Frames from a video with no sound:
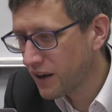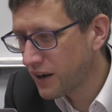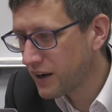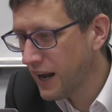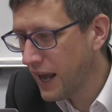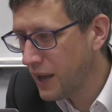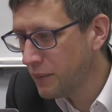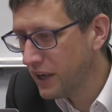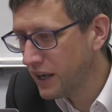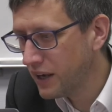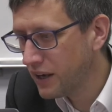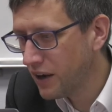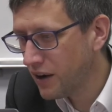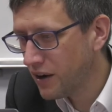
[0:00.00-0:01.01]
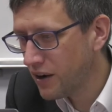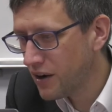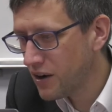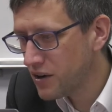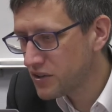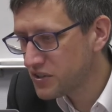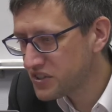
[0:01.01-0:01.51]
claiming
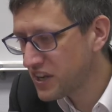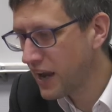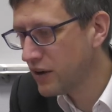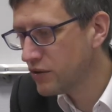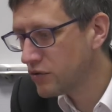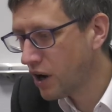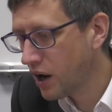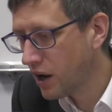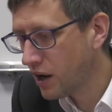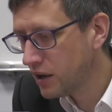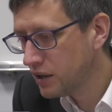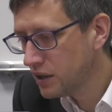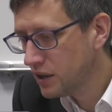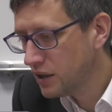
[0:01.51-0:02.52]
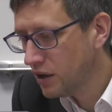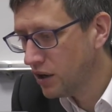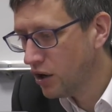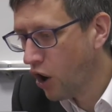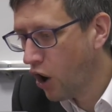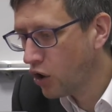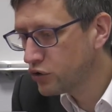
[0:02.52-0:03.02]
Sarah
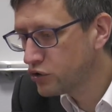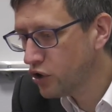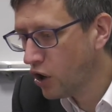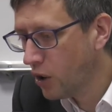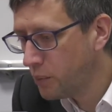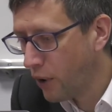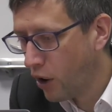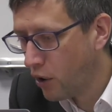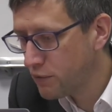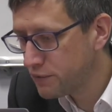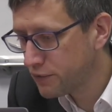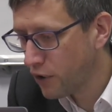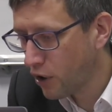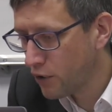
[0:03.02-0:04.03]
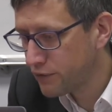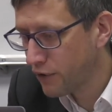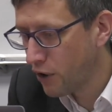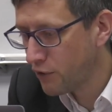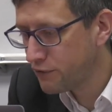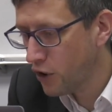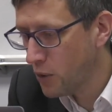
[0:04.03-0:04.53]
on top of
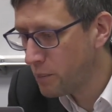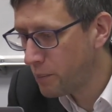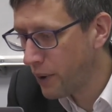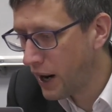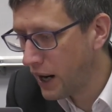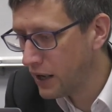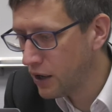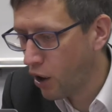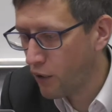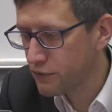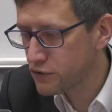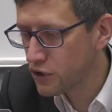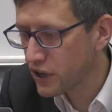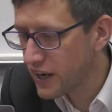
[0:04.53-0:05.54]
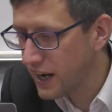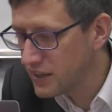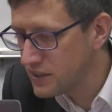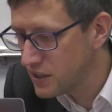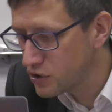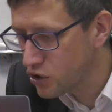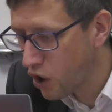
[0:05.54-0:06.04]
a pile of
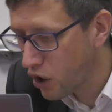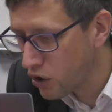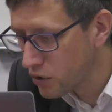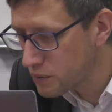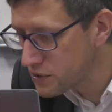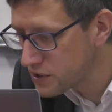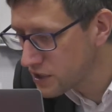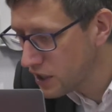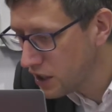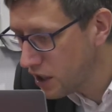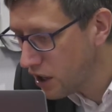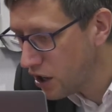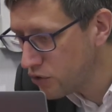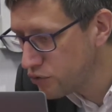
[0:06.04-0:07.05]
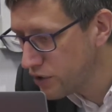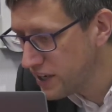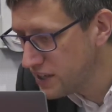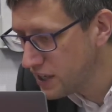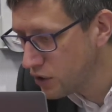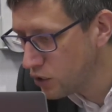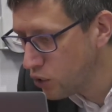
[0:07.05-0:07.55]
truncated columns,
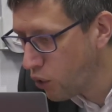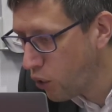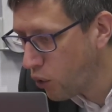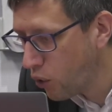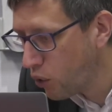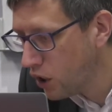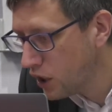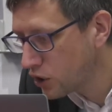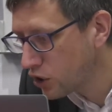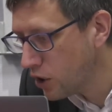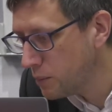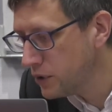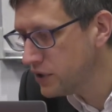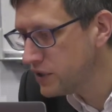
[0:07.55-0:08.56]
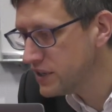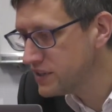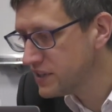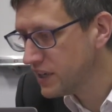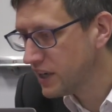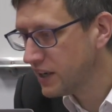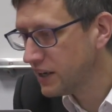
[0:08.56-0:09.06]
reading law,
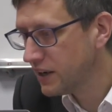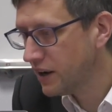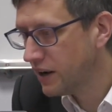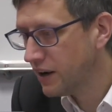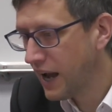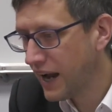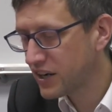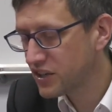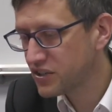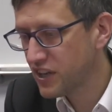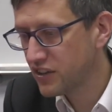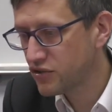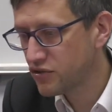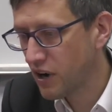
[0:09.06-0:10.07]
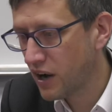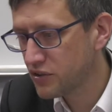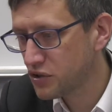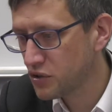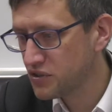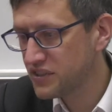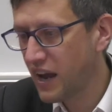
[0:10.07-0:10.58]
community, etc.
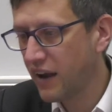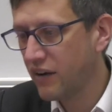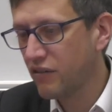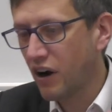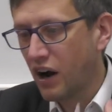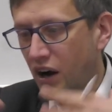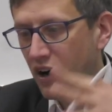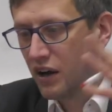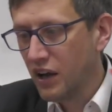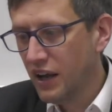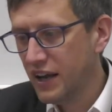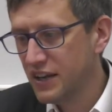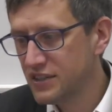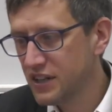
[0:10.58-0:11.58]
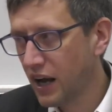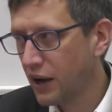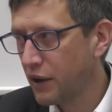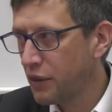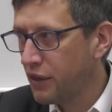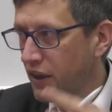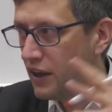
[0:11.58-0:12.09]
So Sarah is
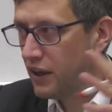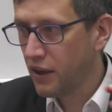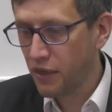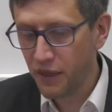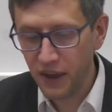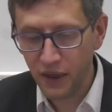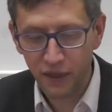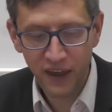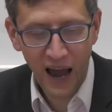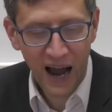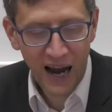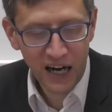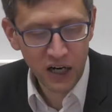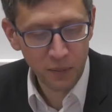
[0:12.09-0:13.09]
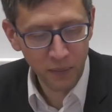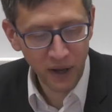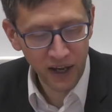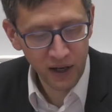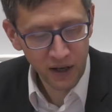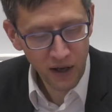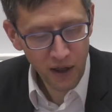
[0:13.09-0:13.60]
like the
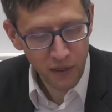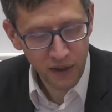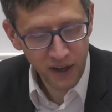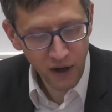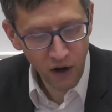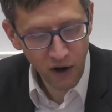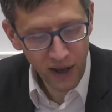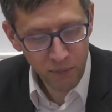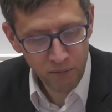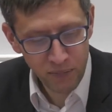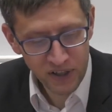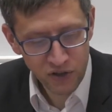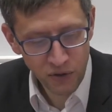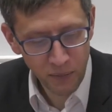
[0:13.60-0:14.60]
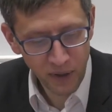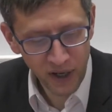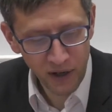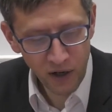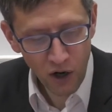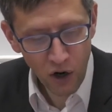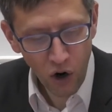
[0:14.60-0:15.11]
acme, the
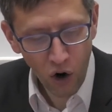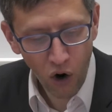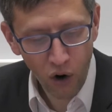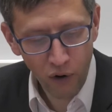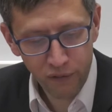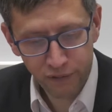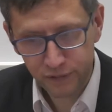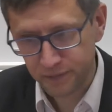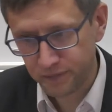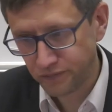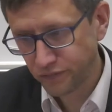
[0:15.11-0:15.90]
epitome of